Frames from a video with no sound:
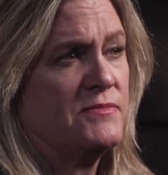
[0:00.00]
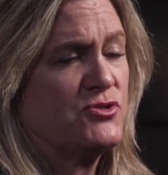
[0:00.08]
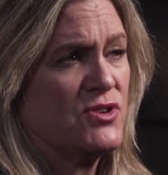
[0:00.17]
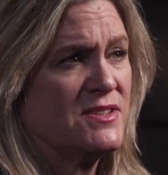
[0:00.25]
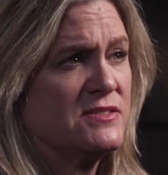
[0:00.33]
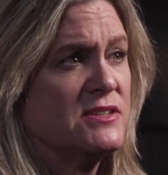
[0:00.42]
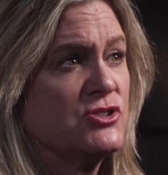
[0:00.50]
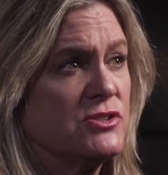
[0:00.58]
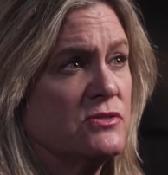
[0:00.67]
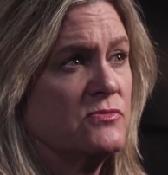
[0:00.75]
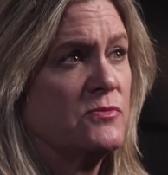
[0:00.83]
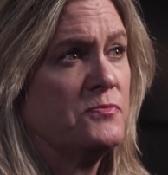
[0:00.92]

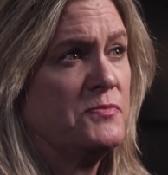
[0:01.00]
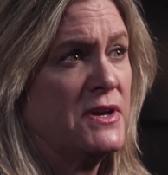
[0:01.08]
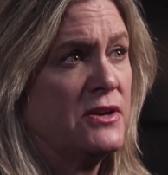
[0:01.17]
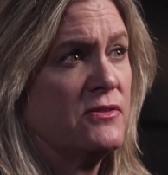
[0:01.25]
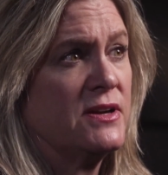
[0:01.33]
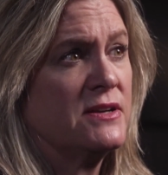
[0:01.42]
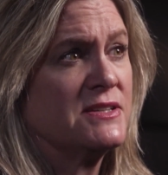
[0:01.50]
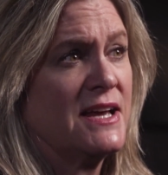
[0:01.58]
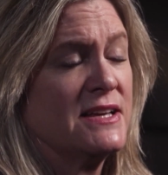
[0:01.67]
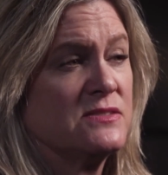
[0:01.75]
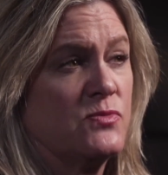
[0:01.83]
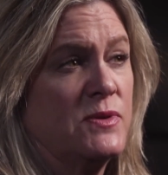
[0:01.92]
transitional period
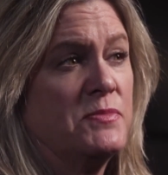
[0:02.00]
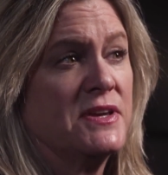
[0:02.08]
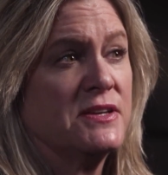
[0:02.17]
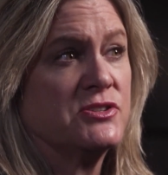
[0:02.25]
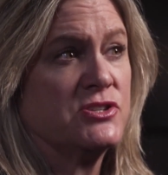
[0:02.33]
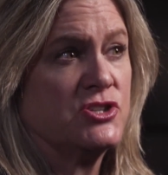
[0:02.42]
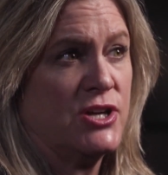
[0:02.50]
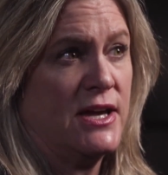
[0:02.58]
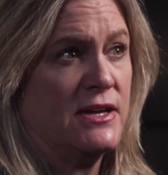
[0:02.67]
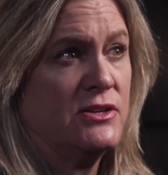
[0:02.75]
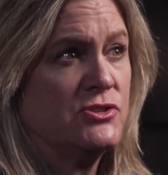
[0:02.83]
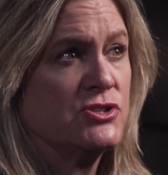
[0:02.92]
as we begin to
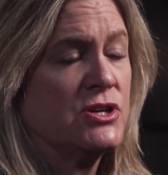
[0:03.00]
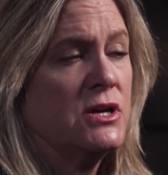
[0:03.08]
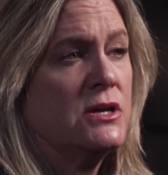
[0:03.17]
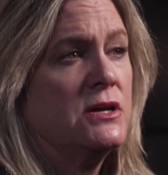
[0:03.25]
change